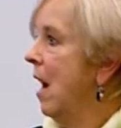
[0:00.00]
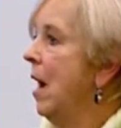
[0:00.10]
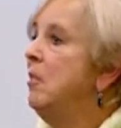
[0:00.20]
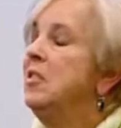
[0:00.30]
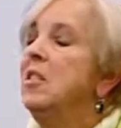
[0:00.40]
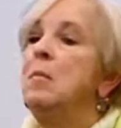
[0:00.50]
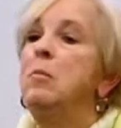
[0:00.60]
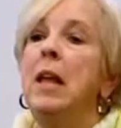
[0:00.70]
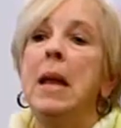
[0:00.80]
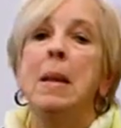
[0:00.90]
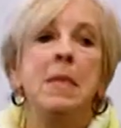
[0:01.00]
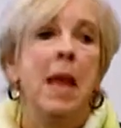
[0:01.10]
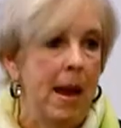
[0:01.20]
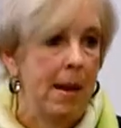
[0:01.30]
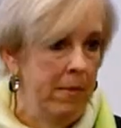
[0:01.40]
I was going to blame
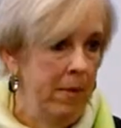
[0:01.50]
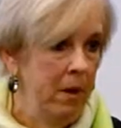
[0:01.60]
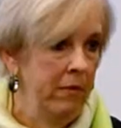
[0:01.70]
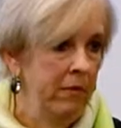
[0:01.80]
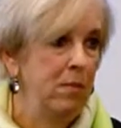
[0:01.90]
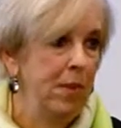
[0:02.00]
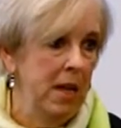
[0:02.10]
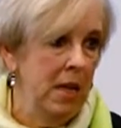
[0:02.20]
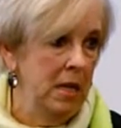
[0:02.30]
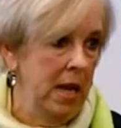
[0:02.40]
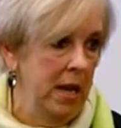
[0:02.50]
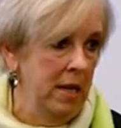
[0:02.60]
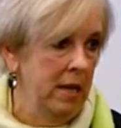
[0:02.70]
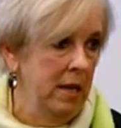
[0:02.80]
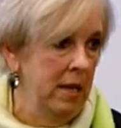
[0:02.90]
them for being late.